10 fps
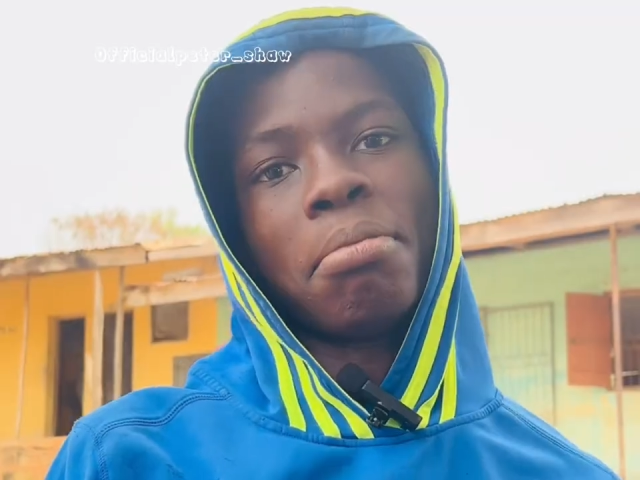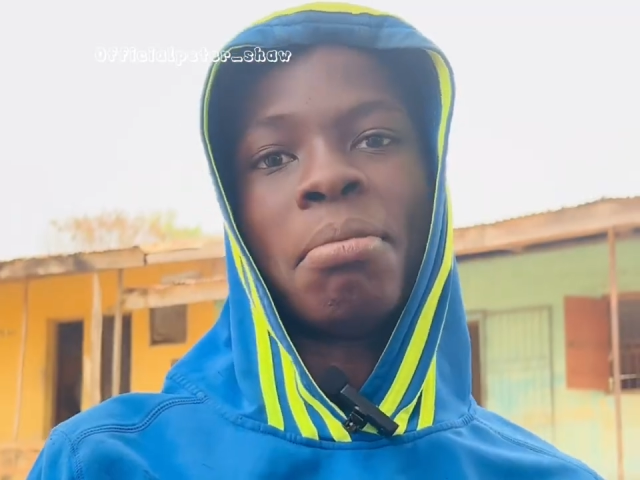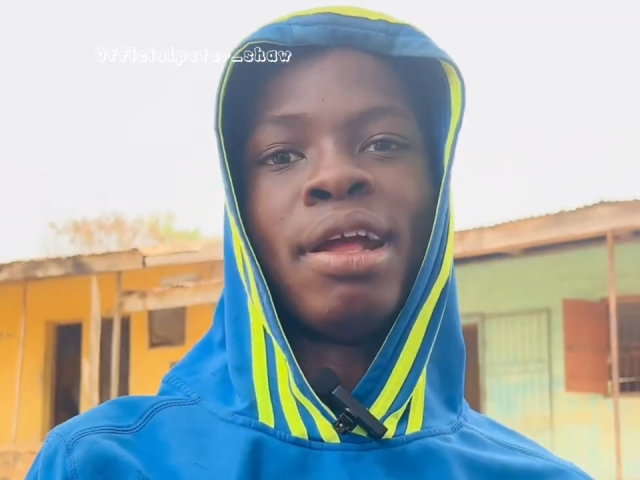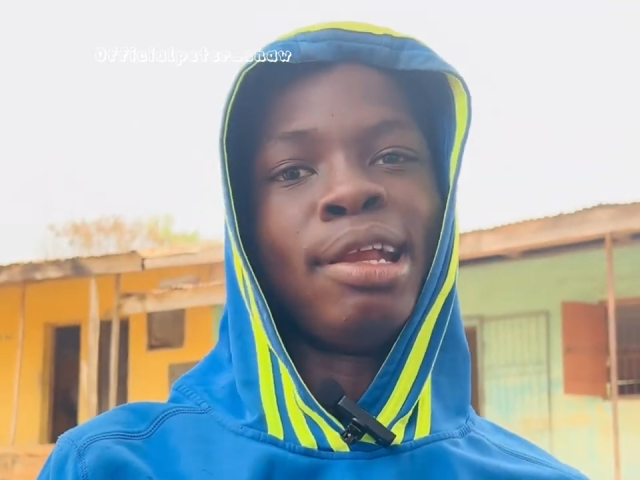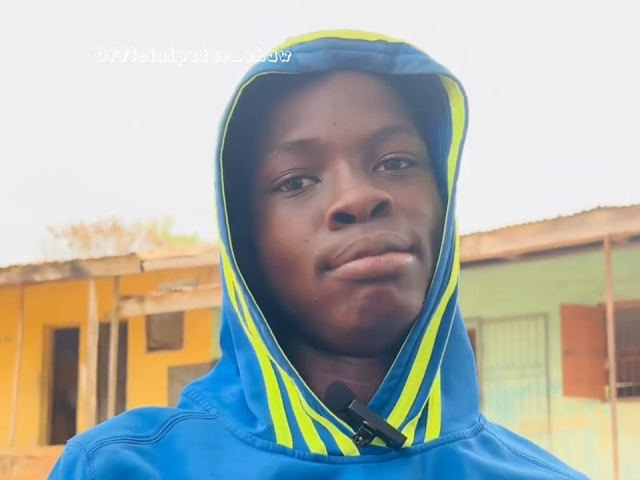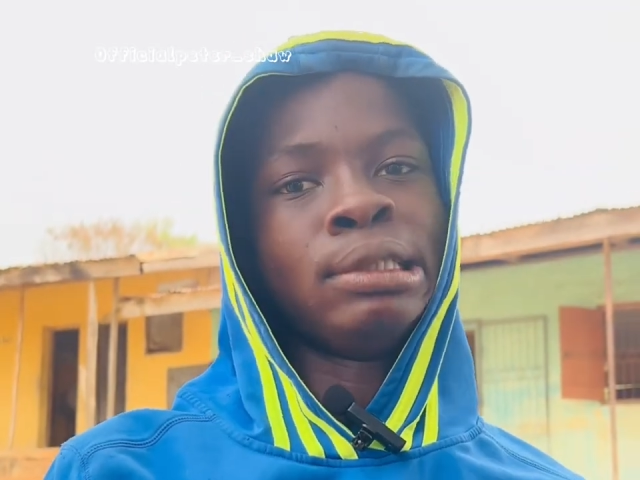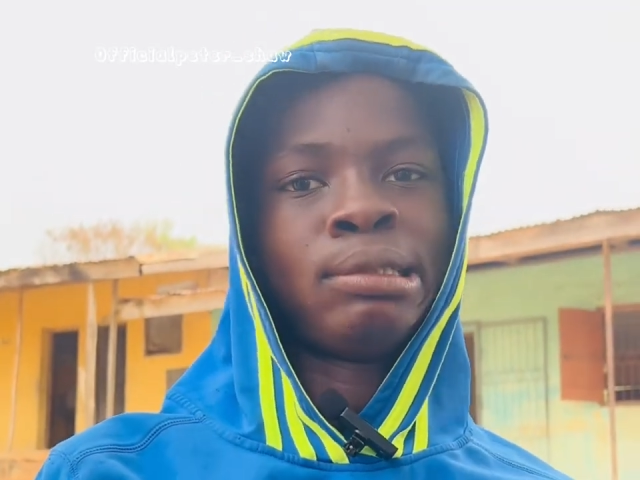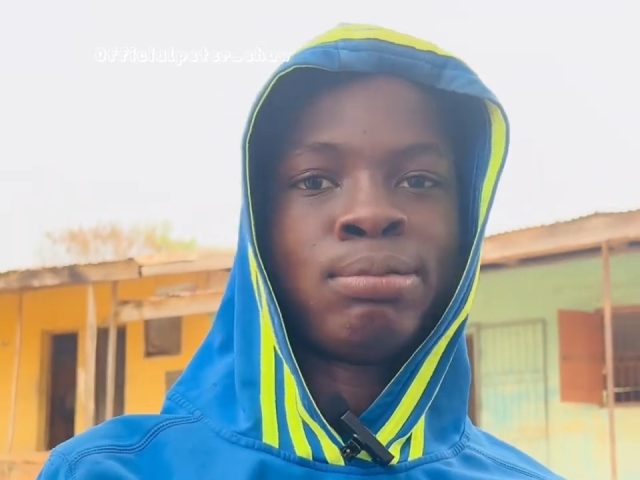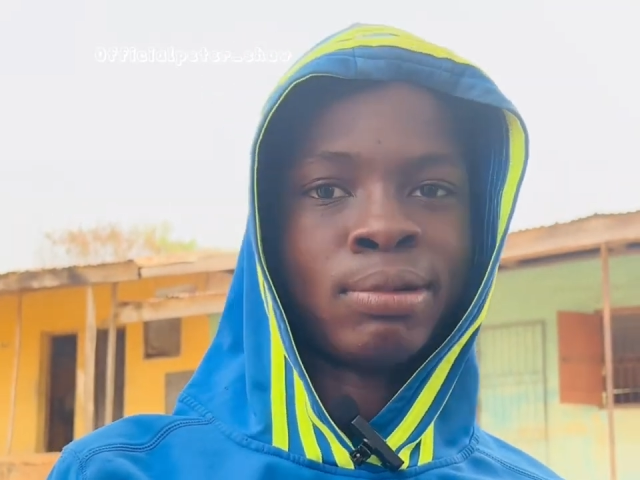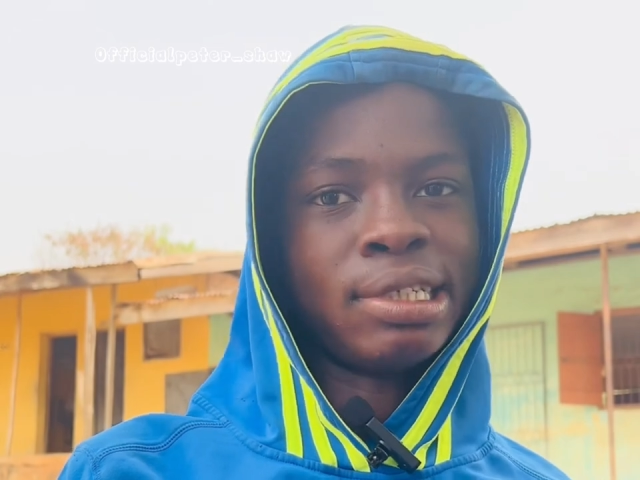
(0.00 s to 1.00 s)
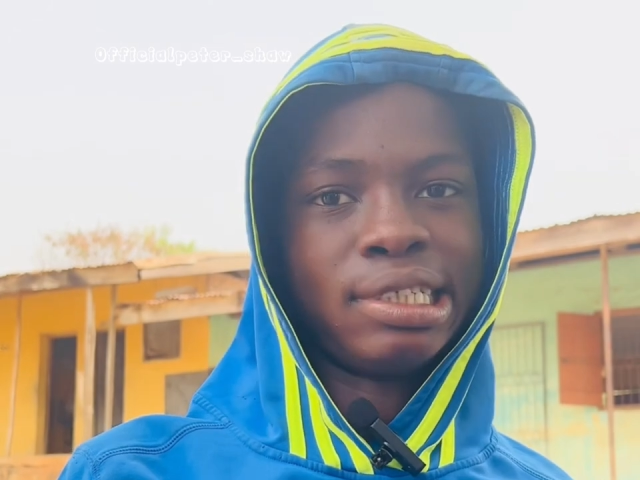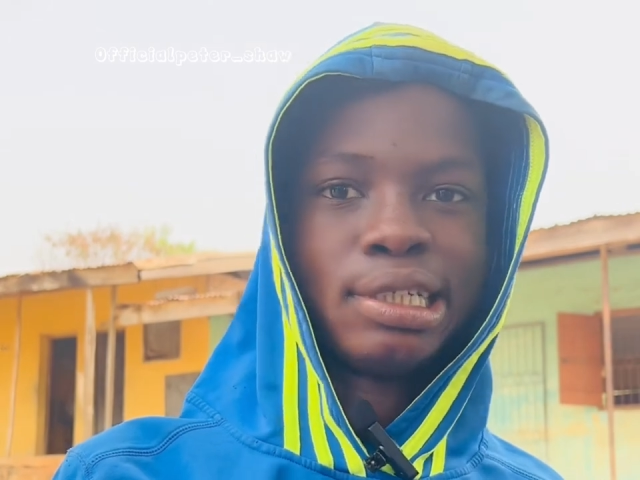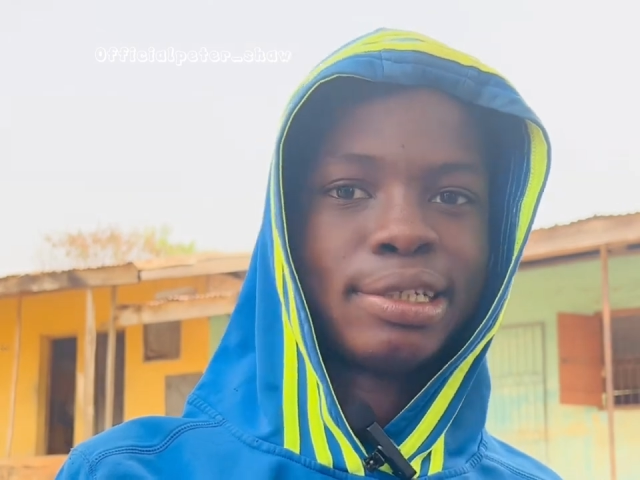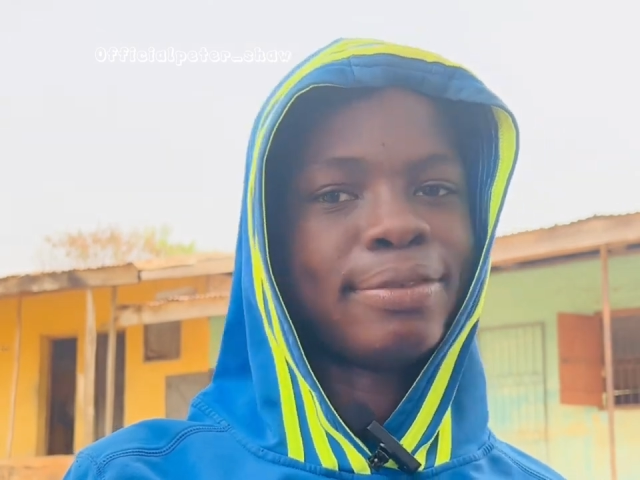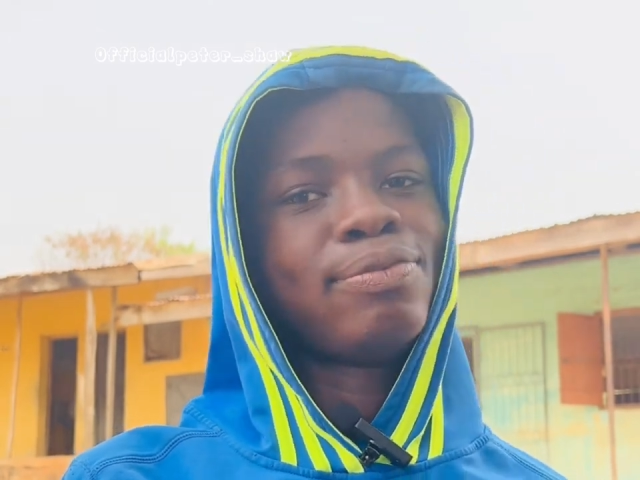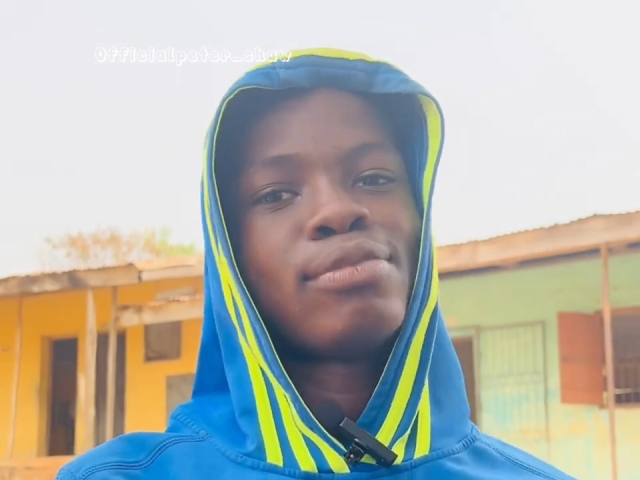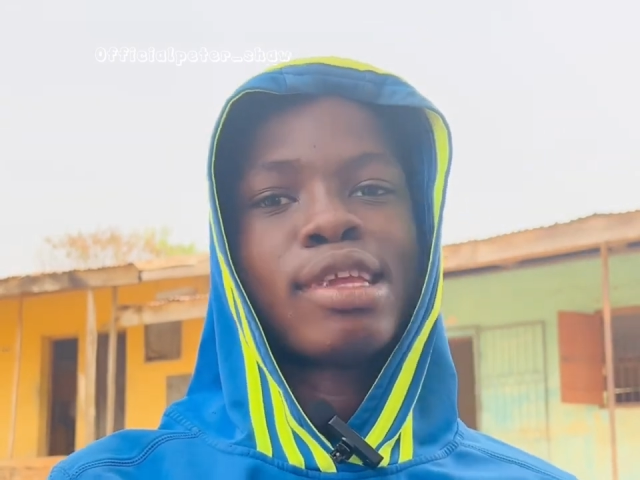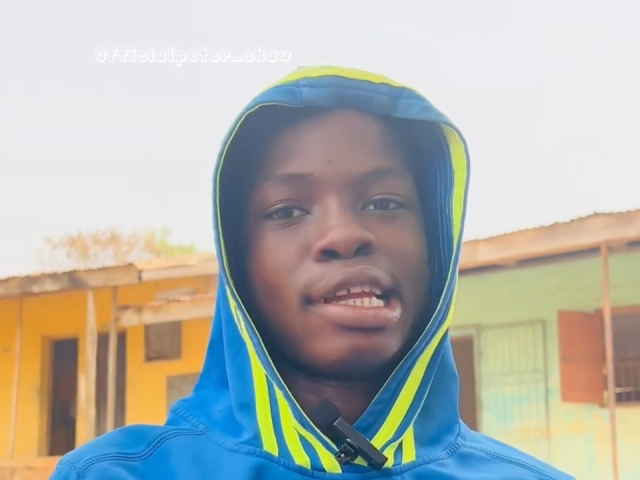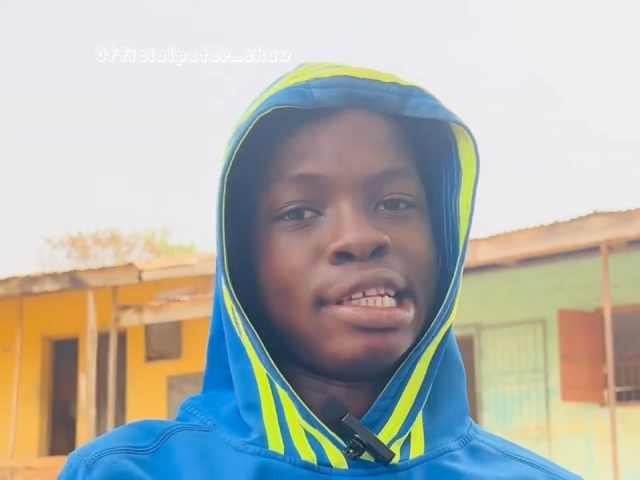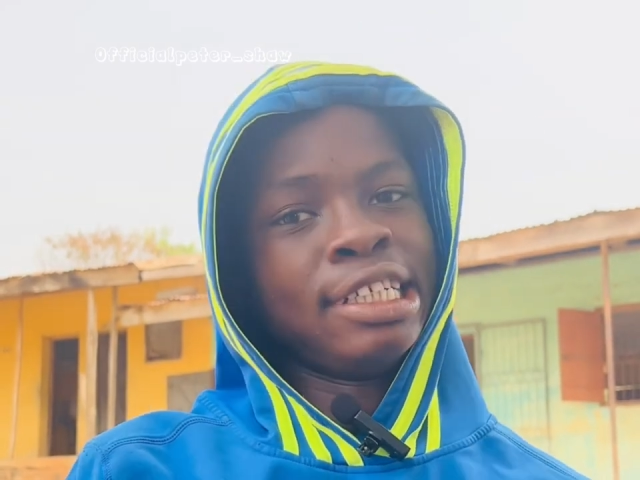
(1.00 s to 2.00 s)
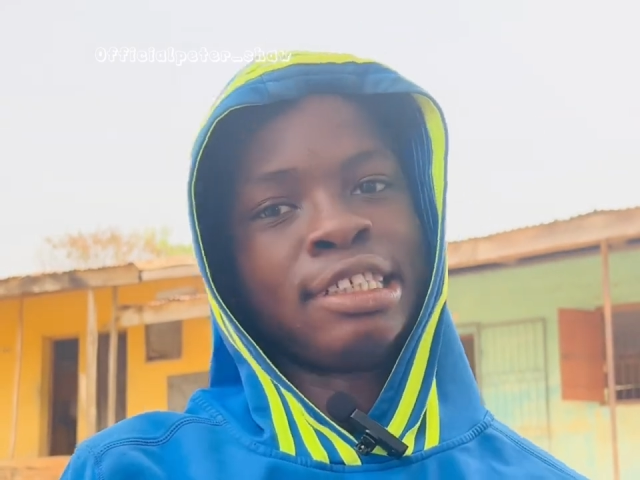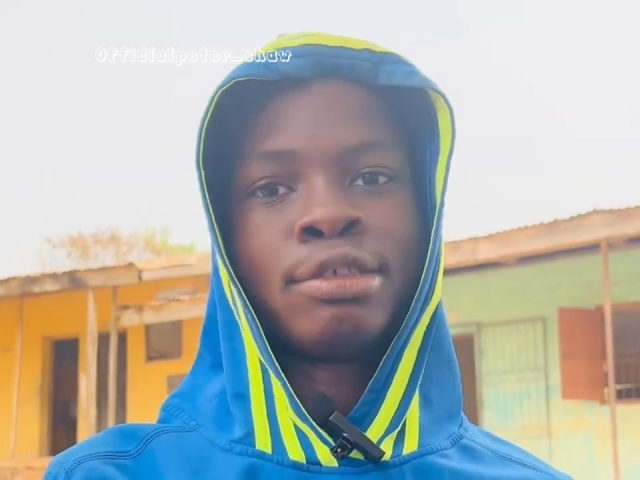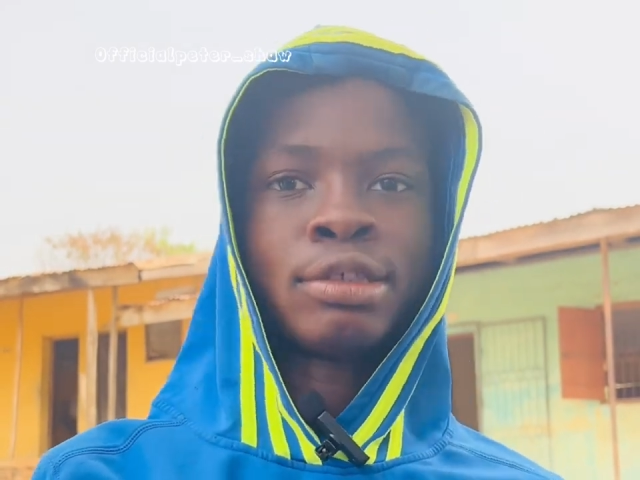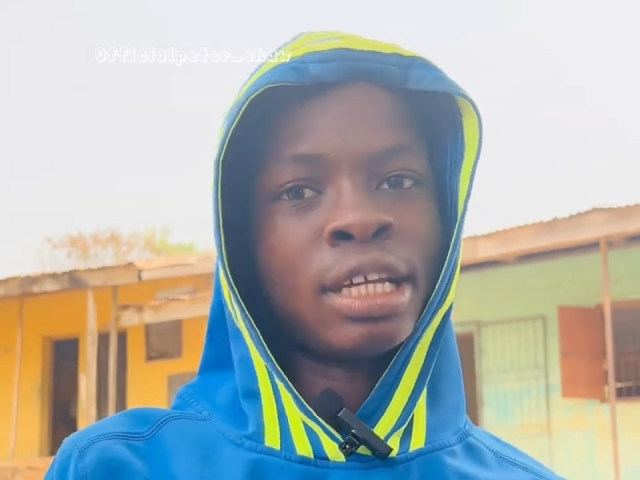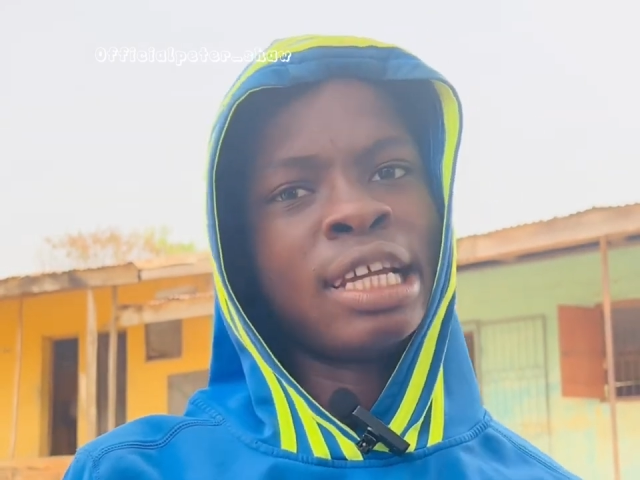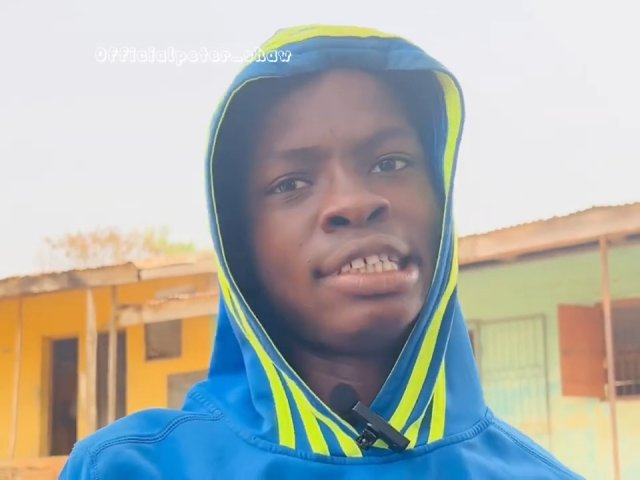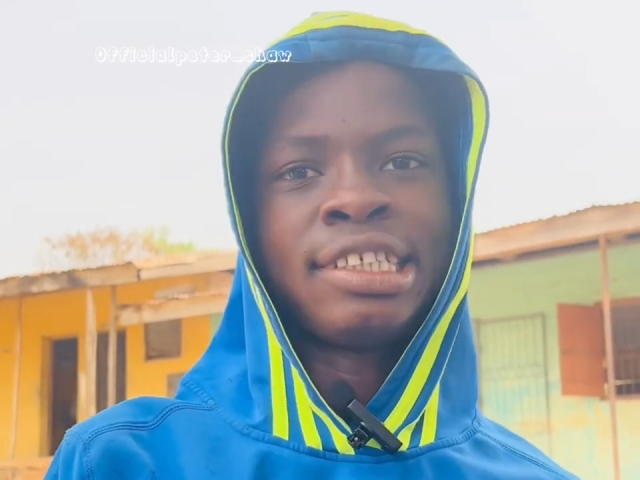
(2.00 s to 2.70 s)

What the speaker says: My name is Fresh. The society